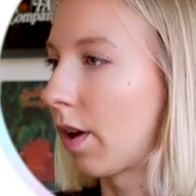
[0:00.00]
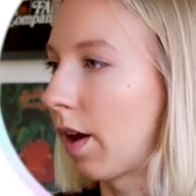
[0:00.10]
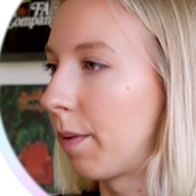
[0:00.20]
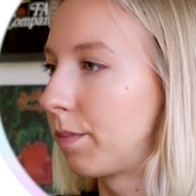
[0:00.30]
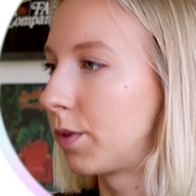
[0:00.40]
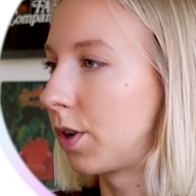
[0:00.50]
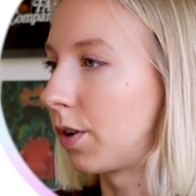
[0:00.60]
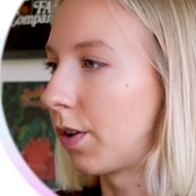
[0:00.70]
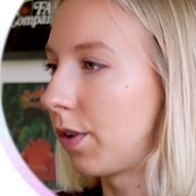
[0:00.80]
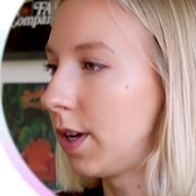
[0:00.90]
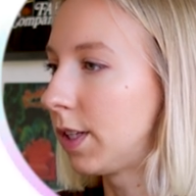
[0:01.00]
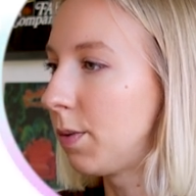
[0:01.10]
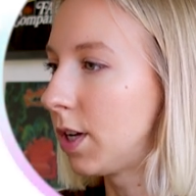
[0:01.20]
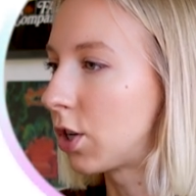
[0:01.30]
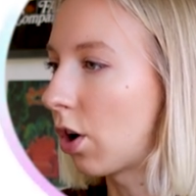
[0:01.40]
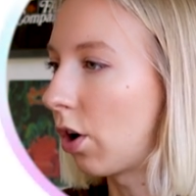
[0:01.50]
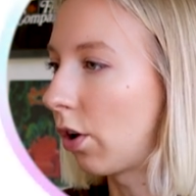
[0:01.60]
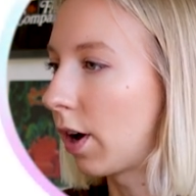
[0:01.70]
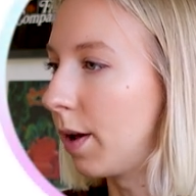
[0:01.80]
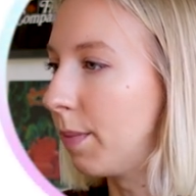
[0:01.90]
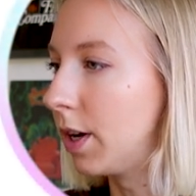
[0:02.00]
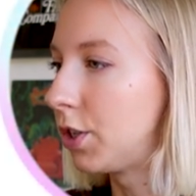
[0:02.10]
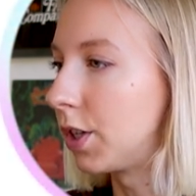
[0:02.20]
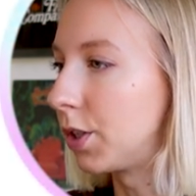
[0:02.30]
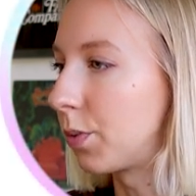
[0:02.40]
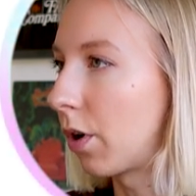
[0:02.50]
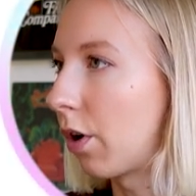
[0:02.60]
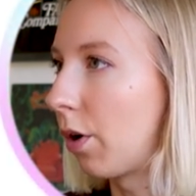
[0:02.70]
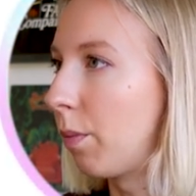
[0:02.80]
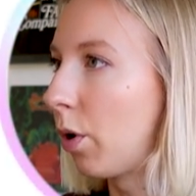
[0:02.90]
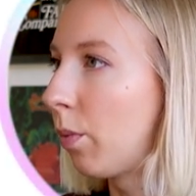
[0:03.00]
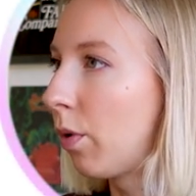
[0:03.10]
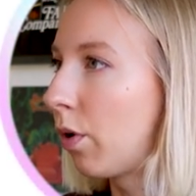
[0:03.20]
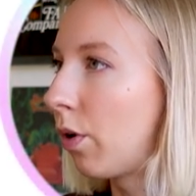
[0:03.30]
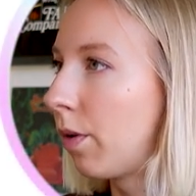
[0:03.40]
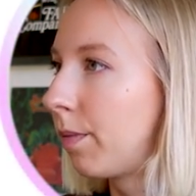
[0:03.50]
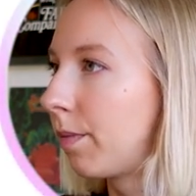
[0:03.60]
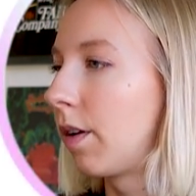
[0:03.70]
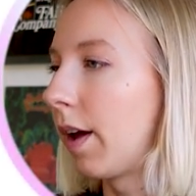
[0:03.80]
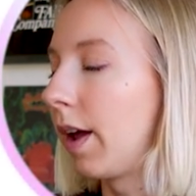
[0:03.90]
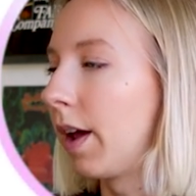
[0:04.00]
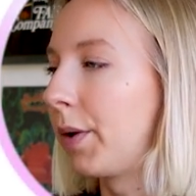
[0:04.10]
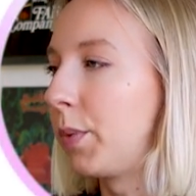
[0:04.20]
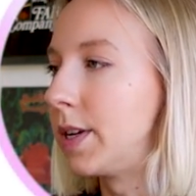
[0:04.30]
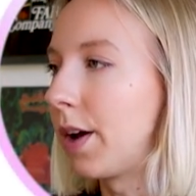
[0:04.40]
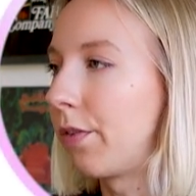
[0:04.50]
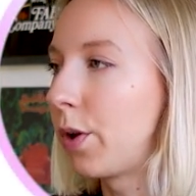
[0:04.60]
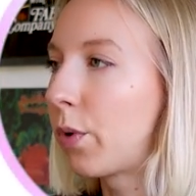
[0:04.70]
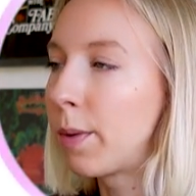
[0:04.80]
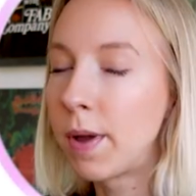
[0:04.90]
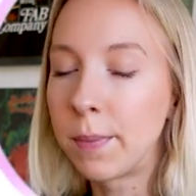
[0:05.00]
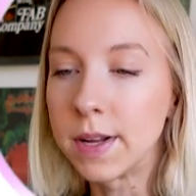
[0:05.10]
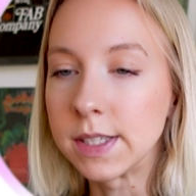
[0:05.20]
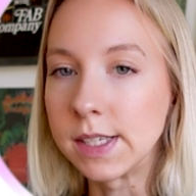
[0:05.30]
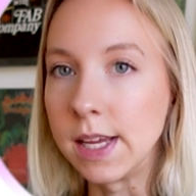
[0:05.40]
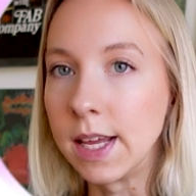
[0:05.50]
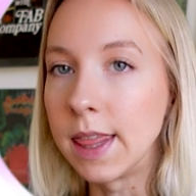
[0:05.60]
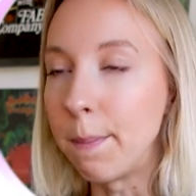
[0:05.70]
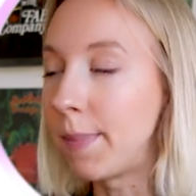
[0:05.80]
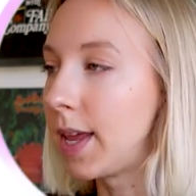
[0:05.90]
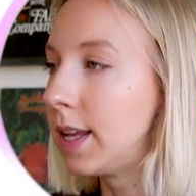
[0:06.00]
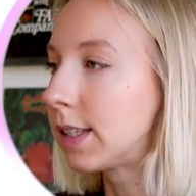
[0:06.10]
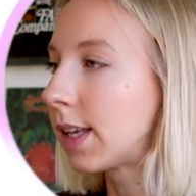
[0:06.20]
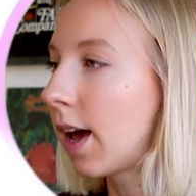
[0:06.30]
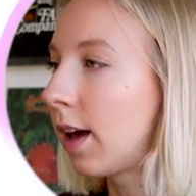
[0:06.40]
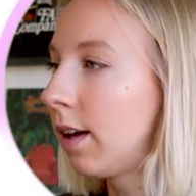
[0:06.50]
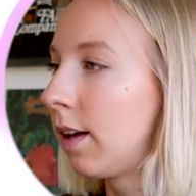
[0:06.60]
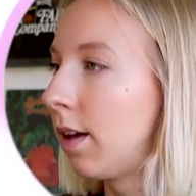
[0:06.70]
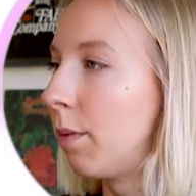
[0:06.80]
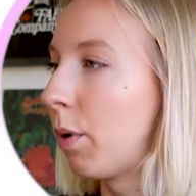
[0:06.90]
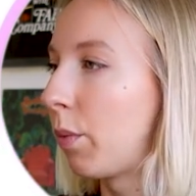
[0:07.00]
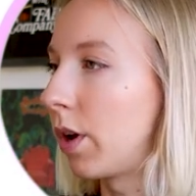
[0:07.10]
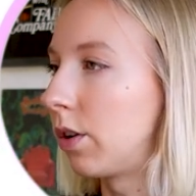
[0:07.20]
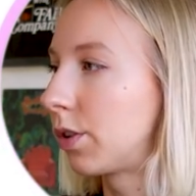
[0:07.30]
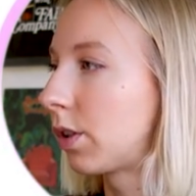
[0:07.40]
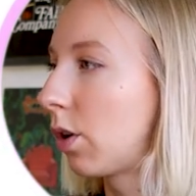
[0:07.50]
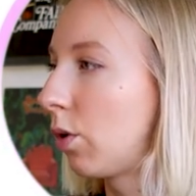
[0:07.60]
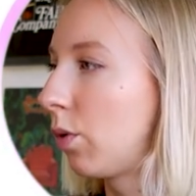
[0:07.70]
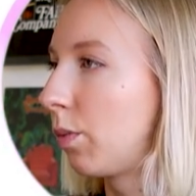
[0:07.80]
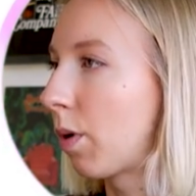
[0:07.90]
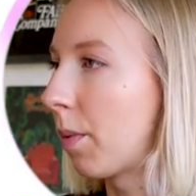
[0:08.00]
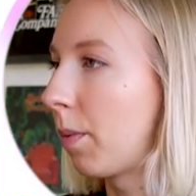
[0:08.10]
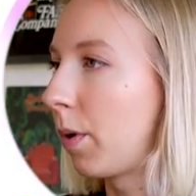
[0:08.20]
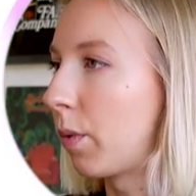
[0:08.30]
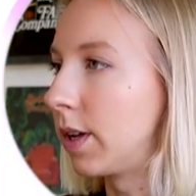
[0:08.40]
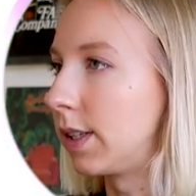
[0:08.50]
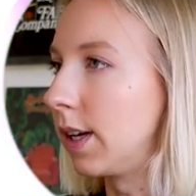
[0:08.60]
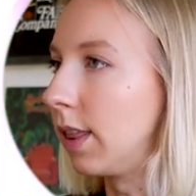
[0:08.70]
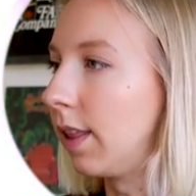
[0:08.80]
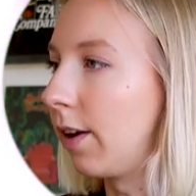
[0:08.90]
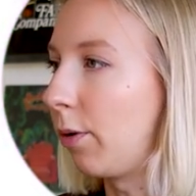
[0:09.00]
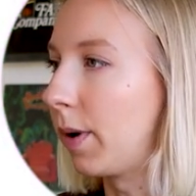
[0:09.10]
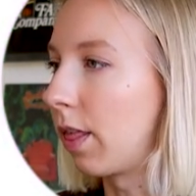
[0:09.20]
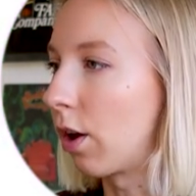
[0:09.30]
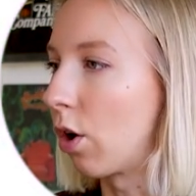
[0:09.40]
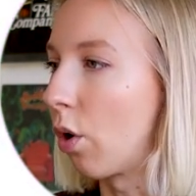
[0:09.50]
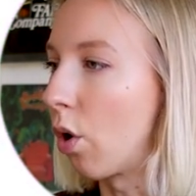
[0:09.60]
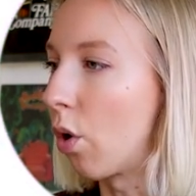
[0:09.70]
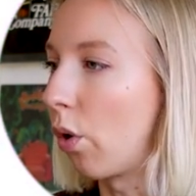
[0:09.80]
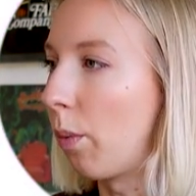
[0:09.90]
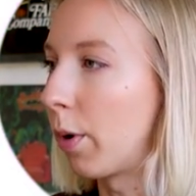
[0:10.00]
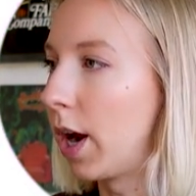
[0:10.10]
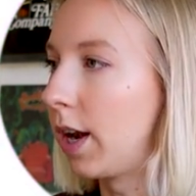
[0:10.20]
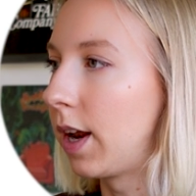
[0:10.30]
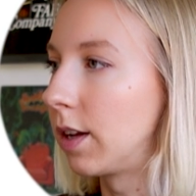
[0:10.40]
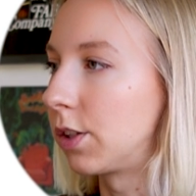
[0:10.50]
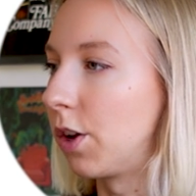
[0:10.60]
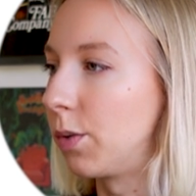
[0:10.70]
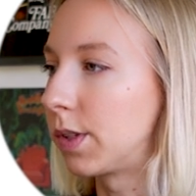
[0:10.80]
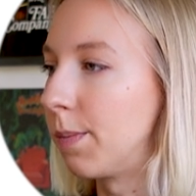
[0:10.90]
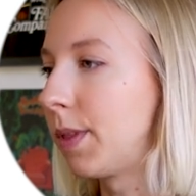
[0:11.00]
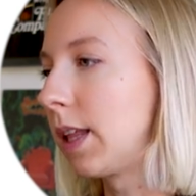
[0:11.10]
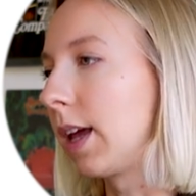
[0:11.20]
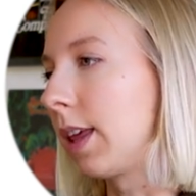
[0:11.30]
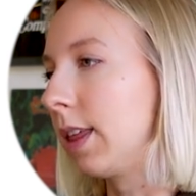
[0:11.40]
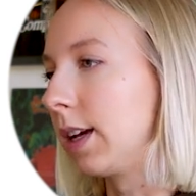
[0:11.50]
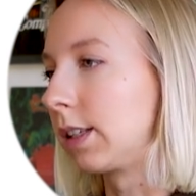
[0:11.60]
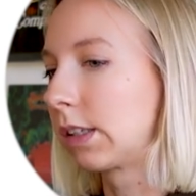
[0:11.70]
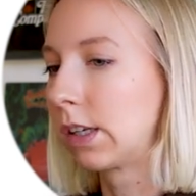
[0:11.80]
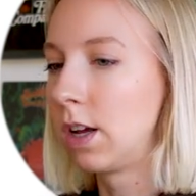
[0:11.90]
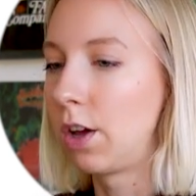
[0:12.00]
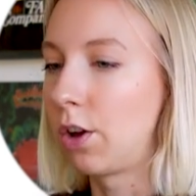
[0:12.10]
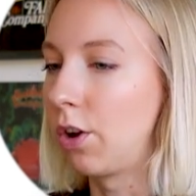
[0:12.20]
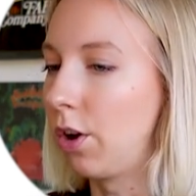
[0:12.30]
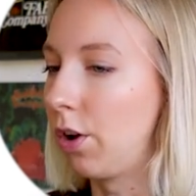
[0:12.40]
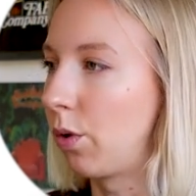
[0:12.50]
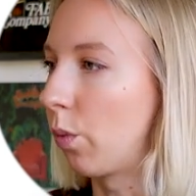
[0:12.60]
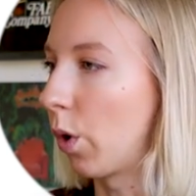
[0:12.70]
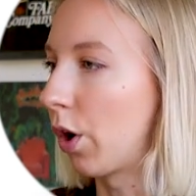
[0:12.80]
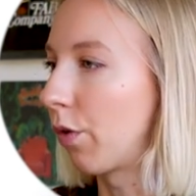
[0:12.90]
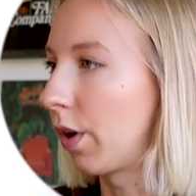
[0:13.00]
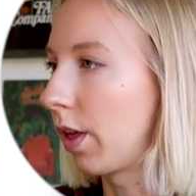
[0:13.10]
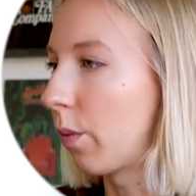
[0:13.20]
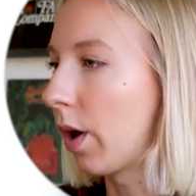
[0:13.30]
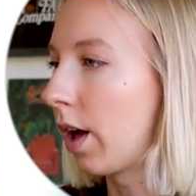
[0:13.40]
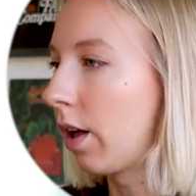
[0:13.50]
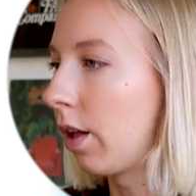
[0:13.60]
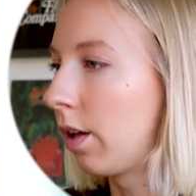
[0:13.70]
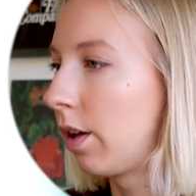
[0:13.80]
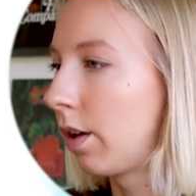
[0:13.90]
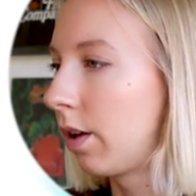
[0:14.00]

Okay, so it definitely needs to be a taller image since we're on mobile. And we definitely want to be able to see the pizza, but we also probably want to see a little bit of the Coca Cola branding. So something like this could work really well.